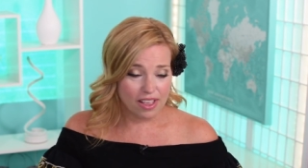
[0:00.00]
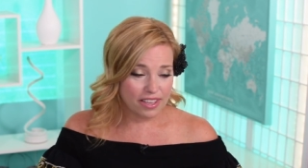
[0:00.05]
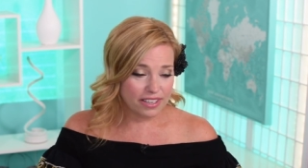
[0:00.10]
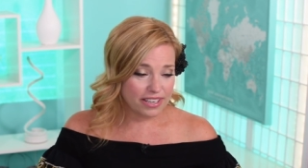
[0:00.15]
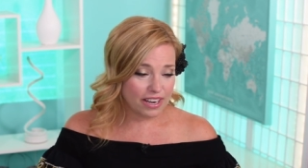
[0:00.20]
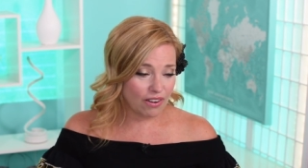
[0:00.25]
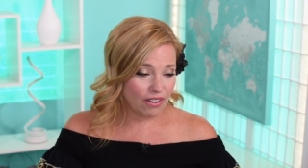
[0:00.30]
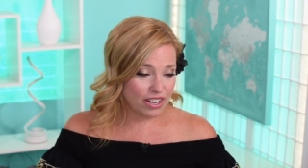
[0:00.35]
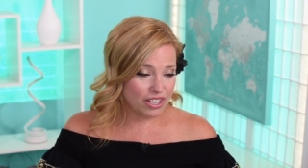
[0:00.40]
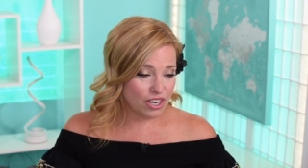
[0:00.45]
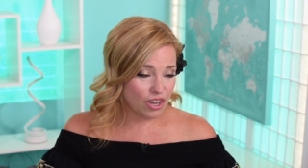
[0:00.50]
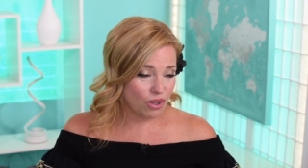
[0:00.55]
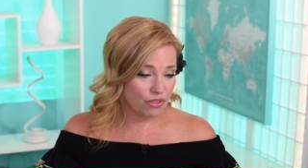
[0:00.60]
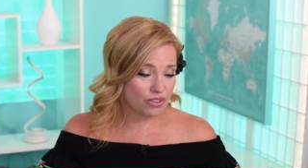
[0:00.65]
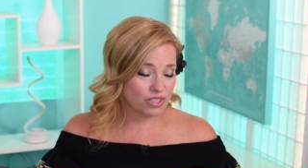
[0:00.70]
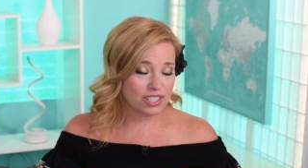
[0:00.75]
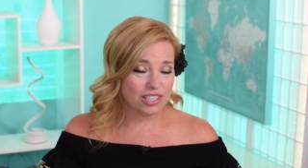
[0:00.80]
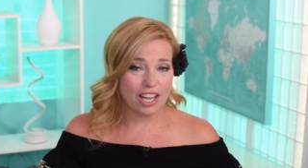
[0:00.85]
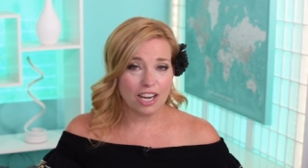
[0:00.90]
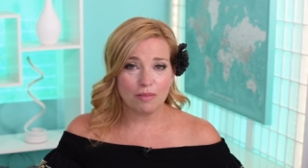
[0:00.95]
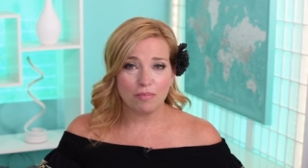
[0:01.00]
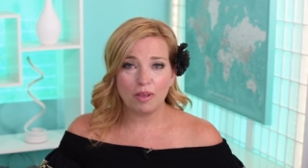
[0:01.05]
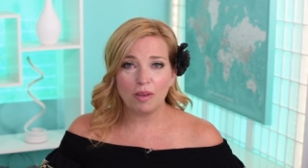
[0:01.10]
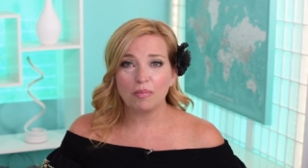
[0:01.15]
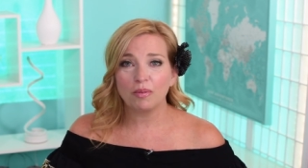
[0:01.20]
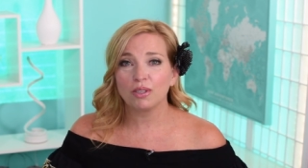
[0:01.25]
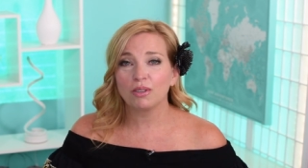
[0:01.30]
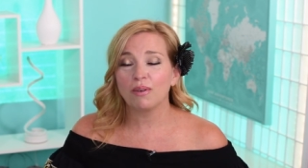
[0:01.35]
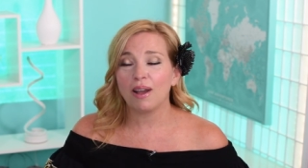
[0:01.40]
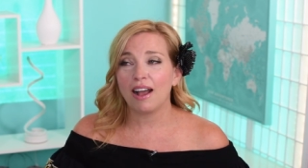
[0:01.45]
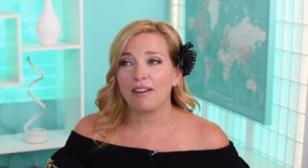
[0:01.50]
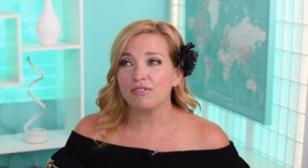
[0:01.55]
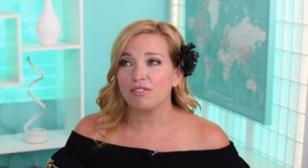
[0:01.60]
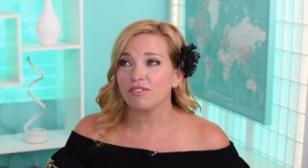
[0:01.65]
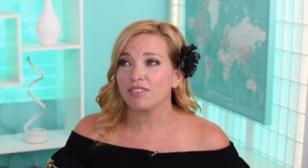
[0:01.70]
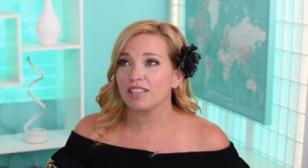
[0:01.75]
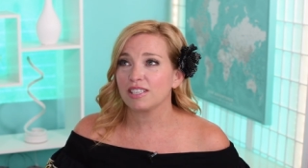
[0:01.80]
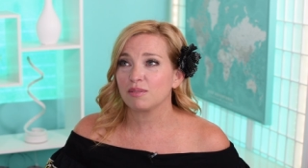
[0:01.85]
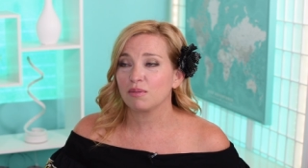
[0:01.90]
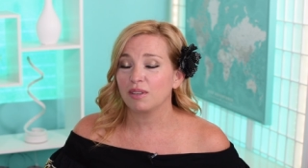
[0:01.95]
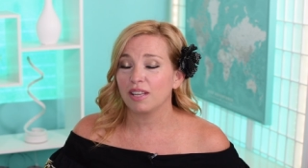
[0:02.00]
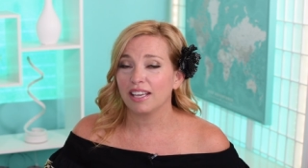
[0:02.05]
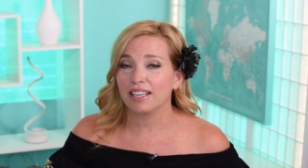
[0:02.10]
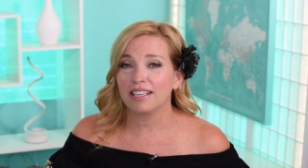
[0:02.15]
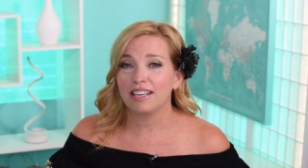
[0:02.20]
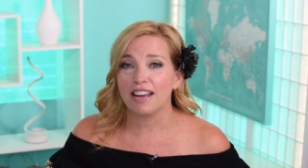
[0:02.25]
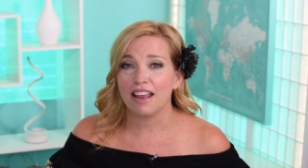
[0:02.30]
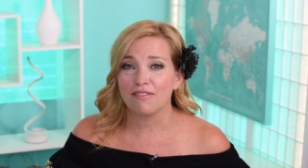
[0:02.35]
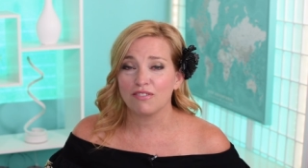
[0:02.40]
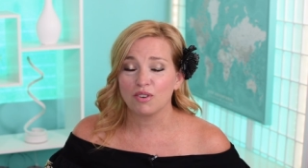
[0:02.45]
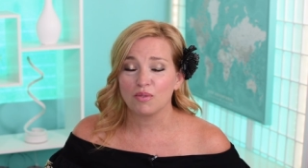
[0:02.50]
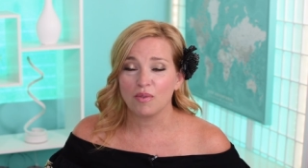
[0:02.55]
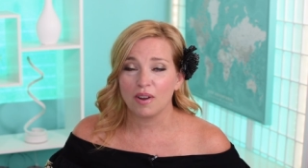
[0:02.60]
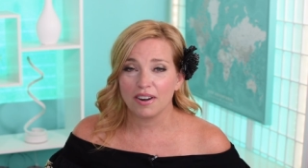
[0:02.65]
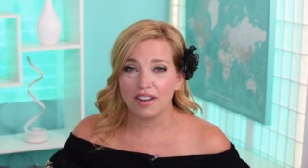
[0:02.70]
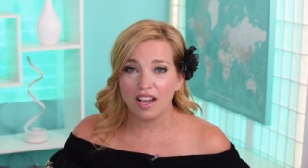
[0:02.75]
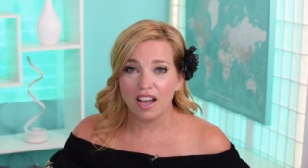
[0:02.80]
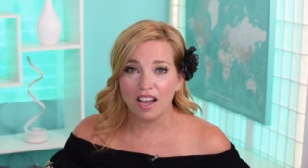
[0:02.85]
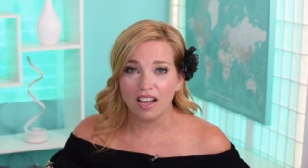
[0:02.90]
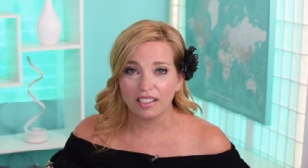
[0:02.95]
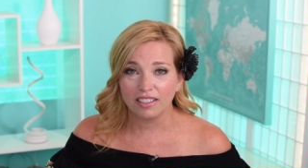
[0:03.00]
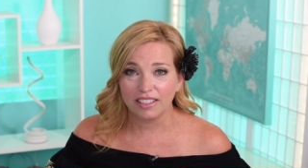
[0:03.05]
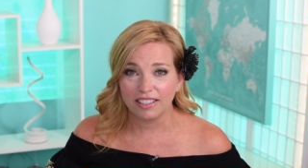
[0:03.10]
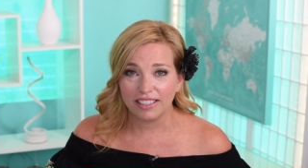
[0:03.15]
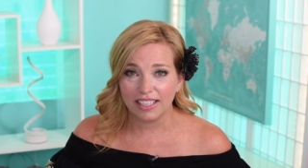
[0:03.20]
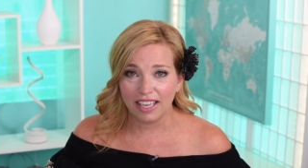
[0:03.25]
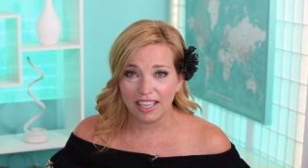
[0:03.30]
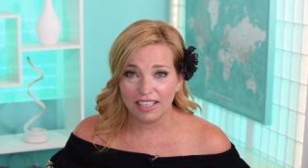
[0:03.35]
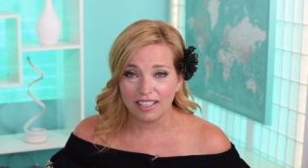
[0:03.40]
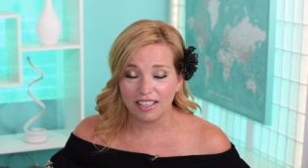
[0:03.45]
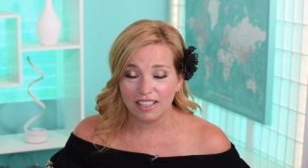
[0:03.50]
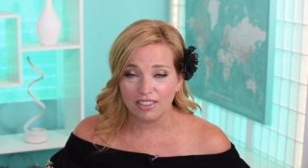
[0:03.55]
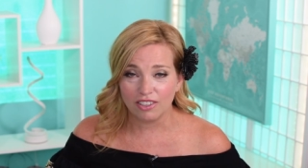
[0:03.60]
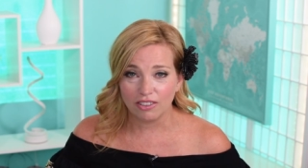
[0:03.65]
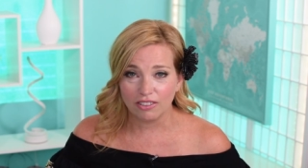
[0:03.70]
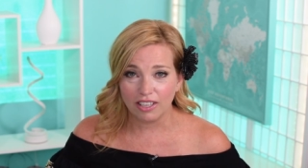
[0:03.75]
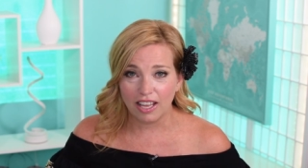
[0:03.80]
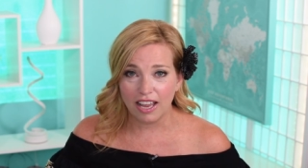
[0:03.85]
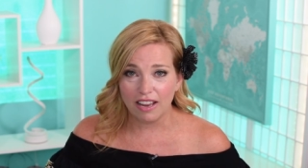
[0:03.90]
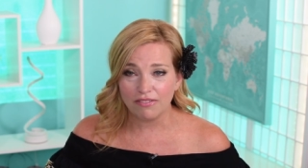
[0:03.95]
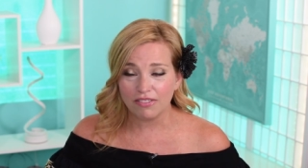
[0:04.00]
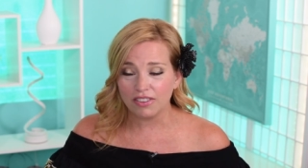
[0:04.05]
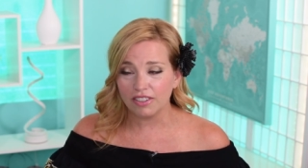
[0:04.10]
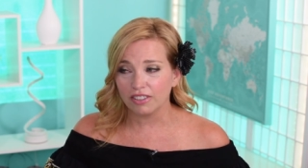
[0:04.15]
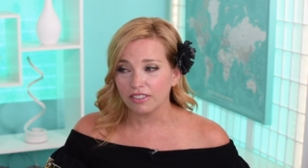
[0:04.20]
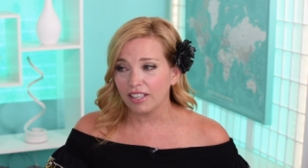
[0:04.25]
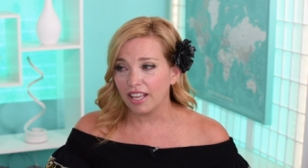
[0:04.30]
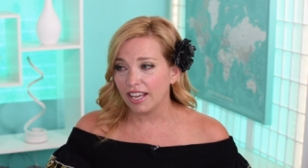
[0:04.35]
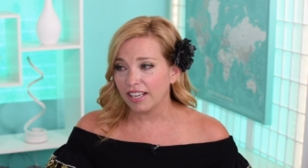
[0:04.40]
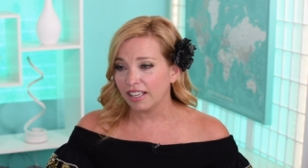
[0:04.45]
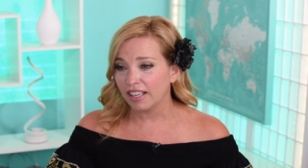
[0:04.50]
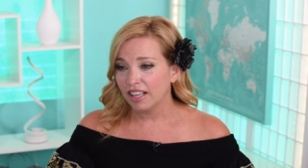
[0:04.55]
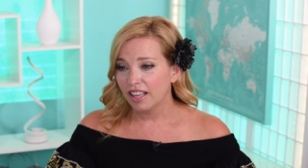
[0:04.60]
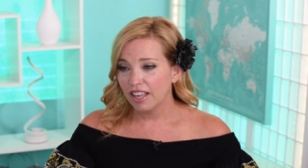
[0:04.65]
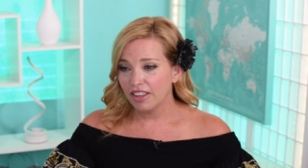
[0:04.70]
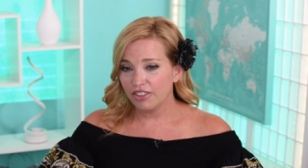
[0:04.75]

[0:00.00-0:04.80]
Now I know there's a lot of people who after this will like never want to hug again in their life and they're like,